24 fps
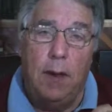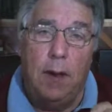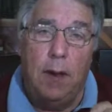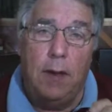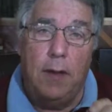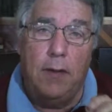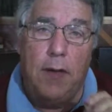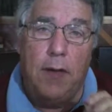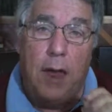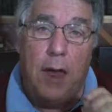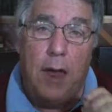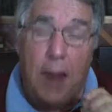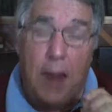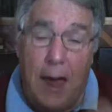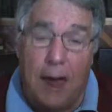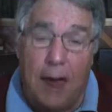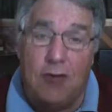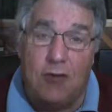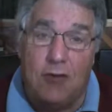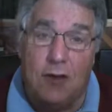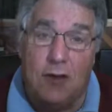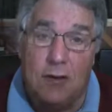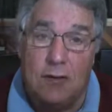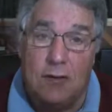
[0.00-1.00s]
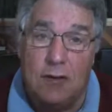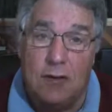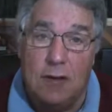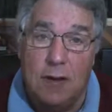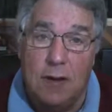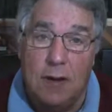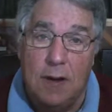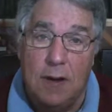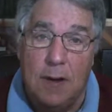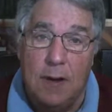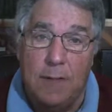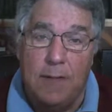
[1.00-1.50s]
the elections,
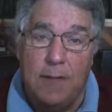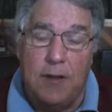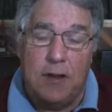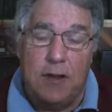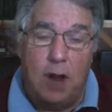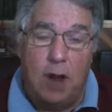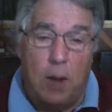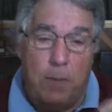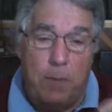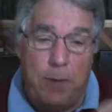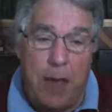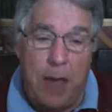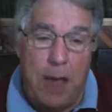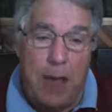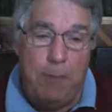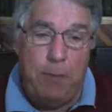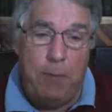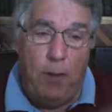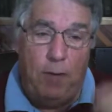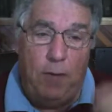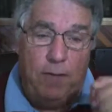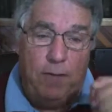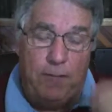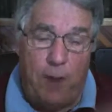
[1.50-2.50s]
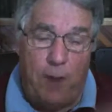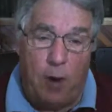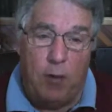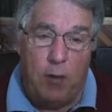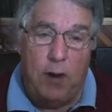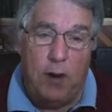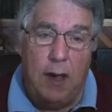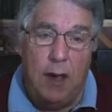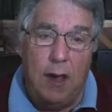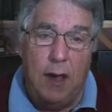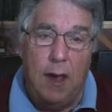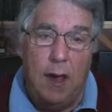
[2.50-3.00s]
that there are people
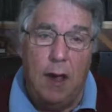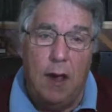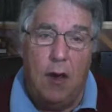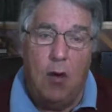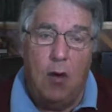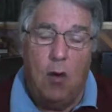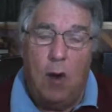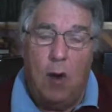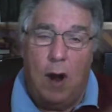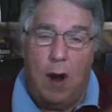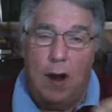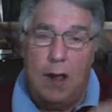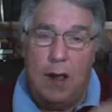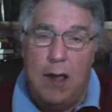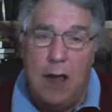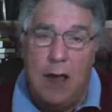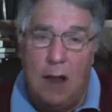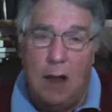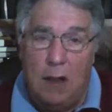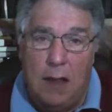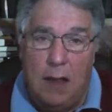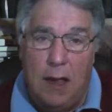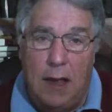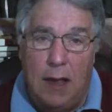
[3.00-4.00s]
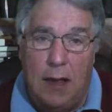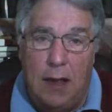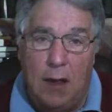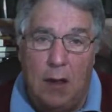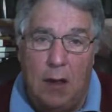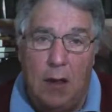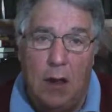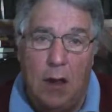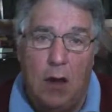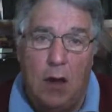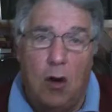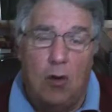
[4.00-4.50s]
voting who are
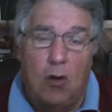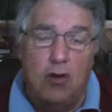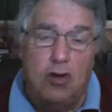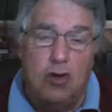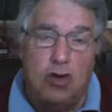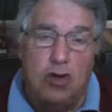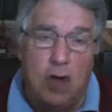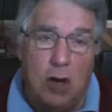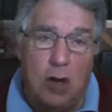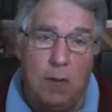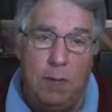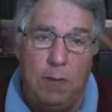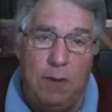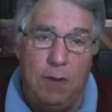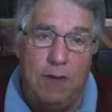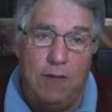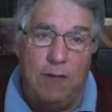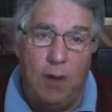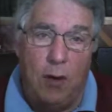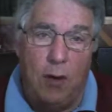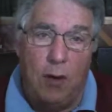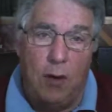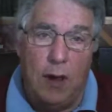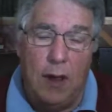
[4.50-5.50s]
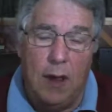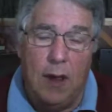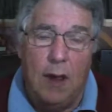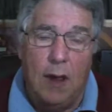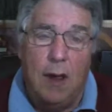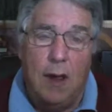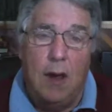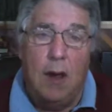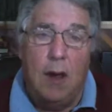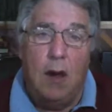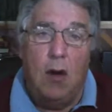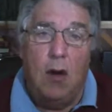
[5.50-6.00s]
illegal, who shouldn't be voting,
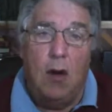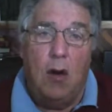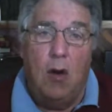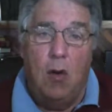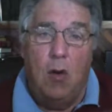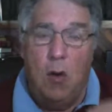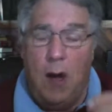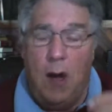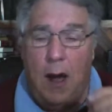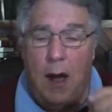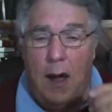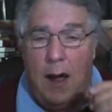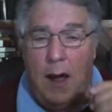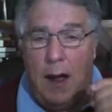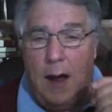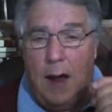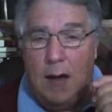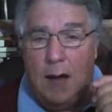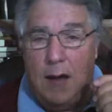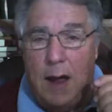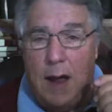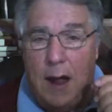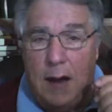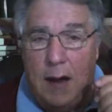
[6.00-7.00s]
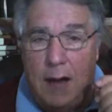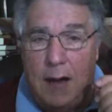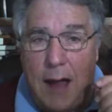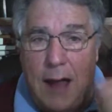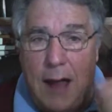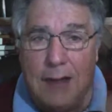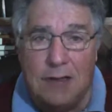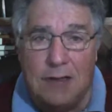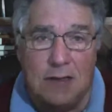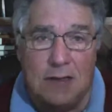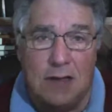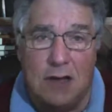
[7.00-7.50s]
who are
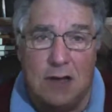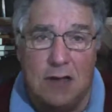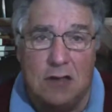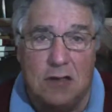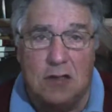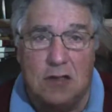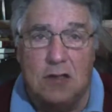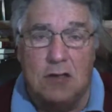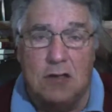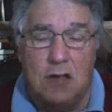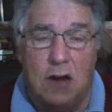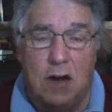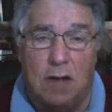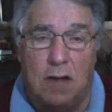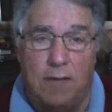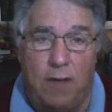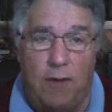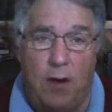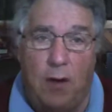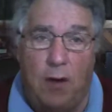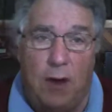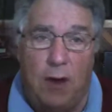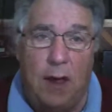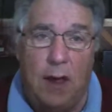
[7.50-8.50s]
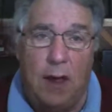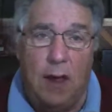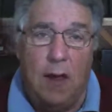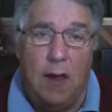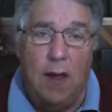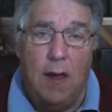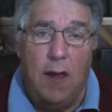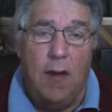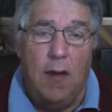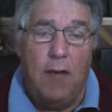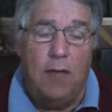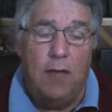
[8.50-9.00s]
not citizens that are voting.
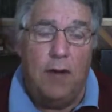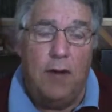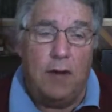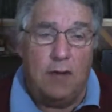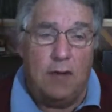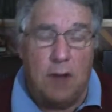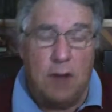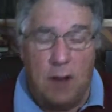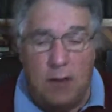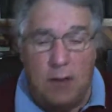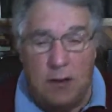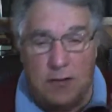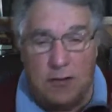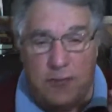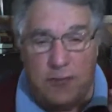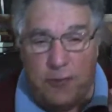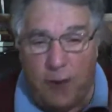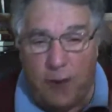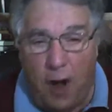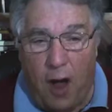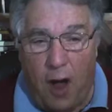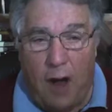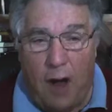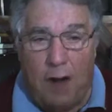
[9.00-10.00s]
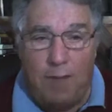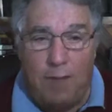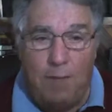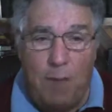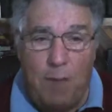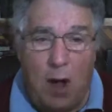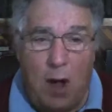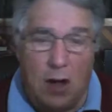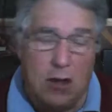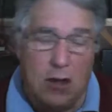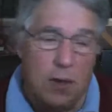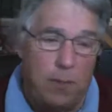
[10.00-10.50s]
There's fraud of
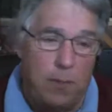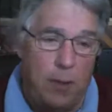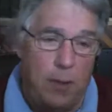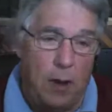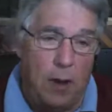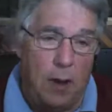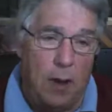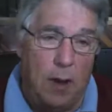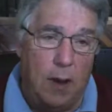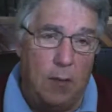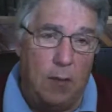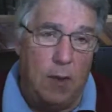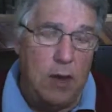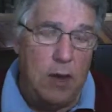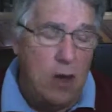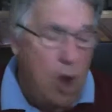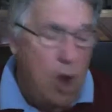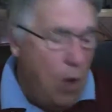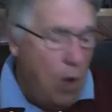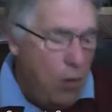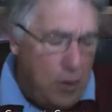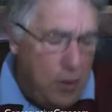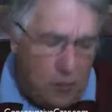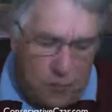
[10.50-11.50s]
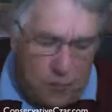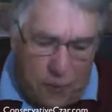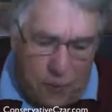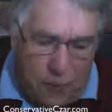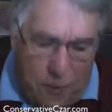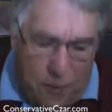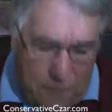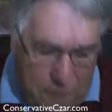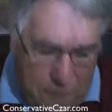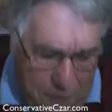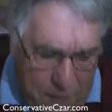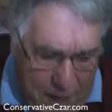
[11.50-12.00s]
multiple, we know this for
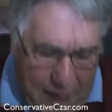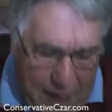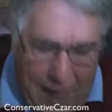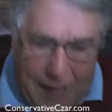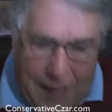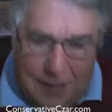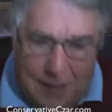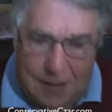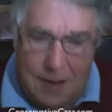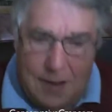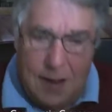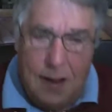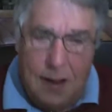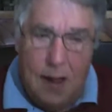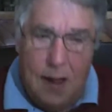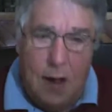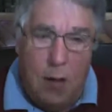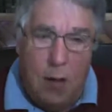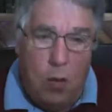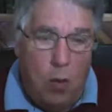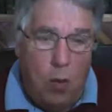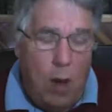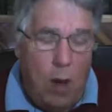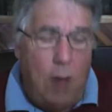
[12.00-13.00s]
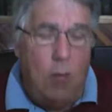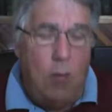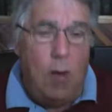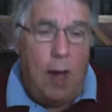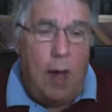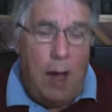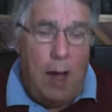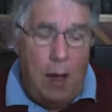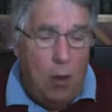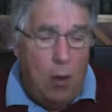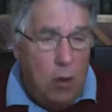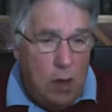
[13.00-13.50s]
a fact. Well,
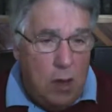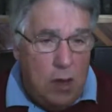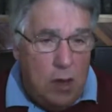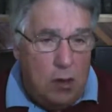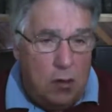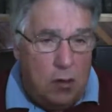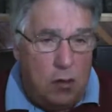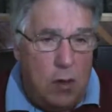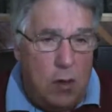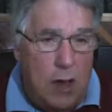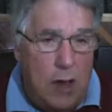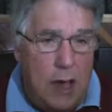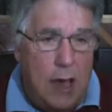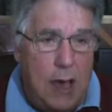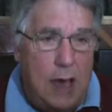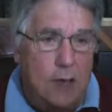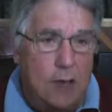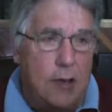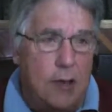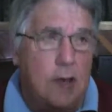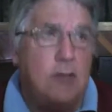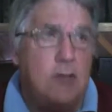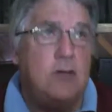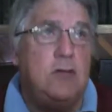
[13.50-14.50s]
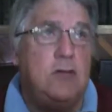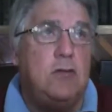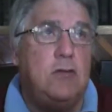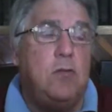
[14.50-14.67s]
I'll agree in this